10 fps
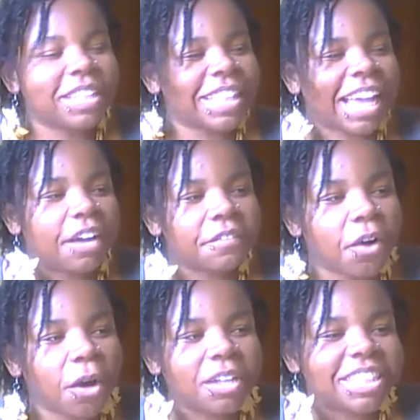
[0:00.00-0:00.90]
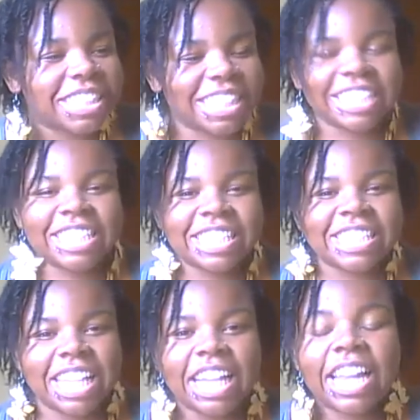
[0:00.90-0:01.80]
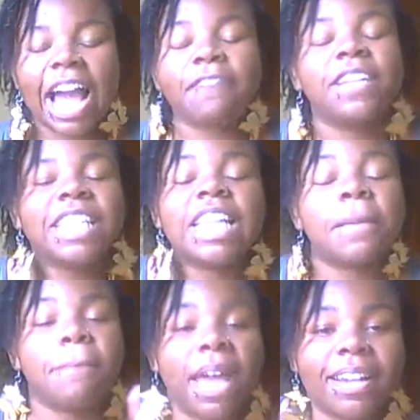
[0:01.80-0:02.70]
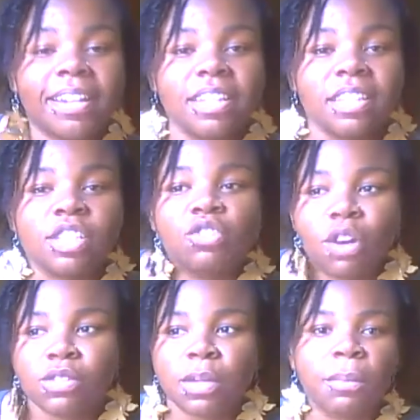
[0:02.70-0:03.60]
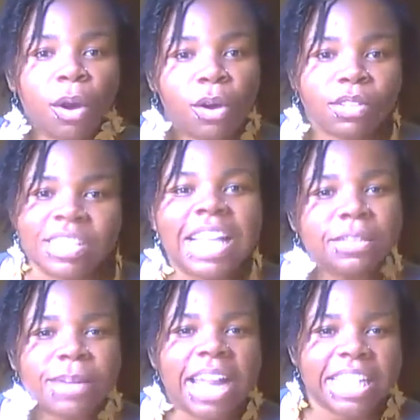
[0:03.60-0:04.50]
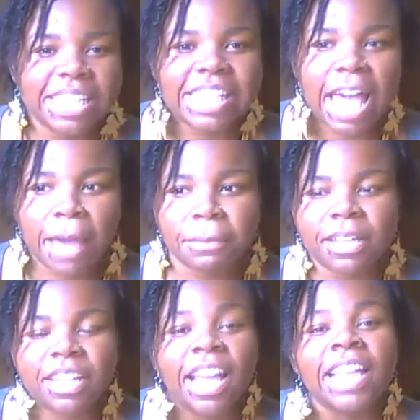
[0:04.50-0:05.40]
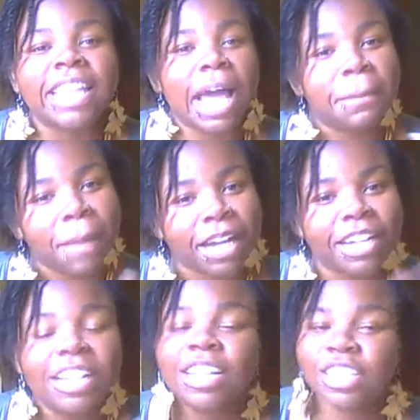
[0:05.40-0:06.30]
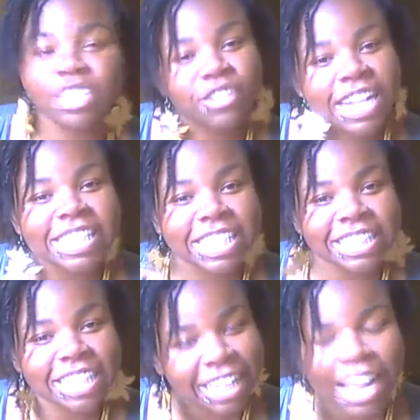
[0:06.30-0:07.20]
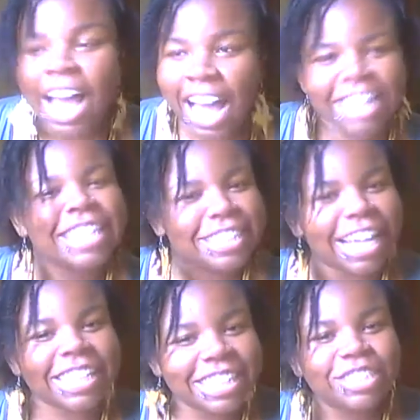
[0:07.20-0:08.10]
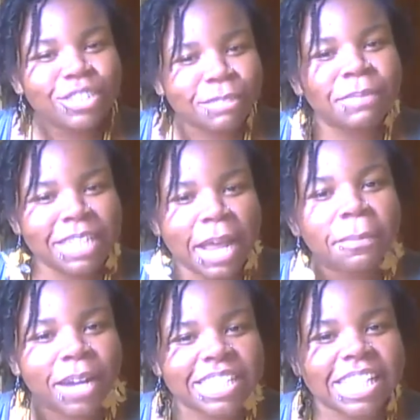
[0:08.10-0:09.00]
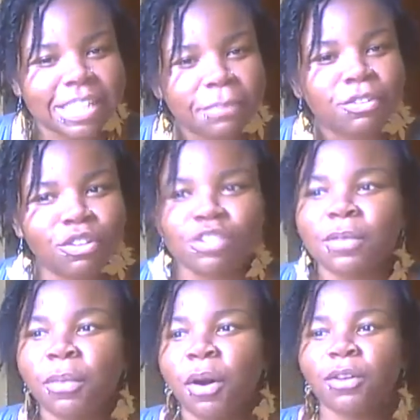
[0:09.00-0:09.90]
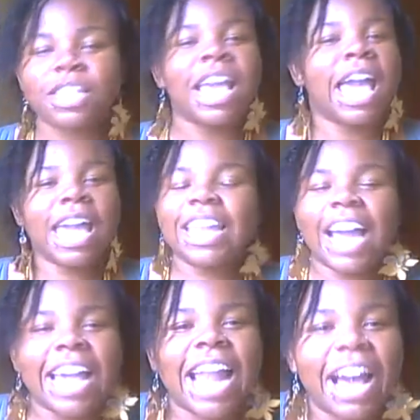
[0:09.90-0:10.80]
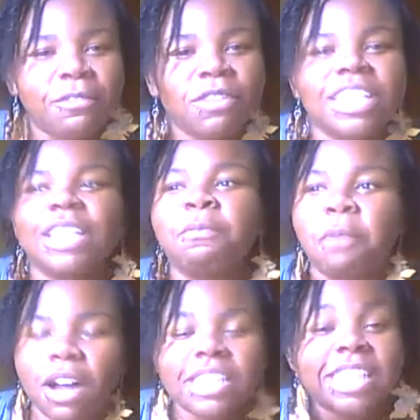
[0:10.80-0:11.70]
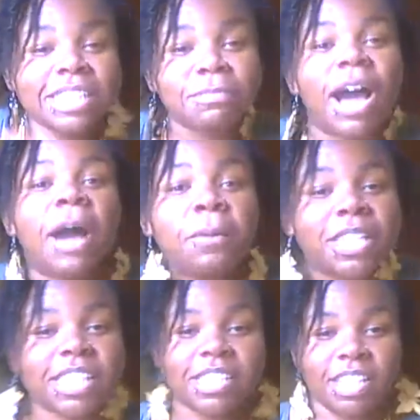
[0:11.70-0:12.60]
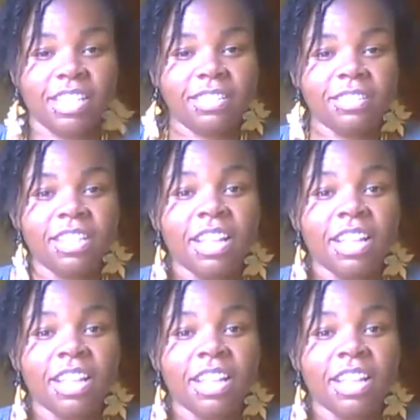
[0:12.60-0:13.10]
Like, of all the shit she's done, I really need Mecca to grow some balls. That's what I need to happen. Like, Mecca, you're transitioning. I need you to speed that process up and grow some balls. And I really want, this is what I want to see.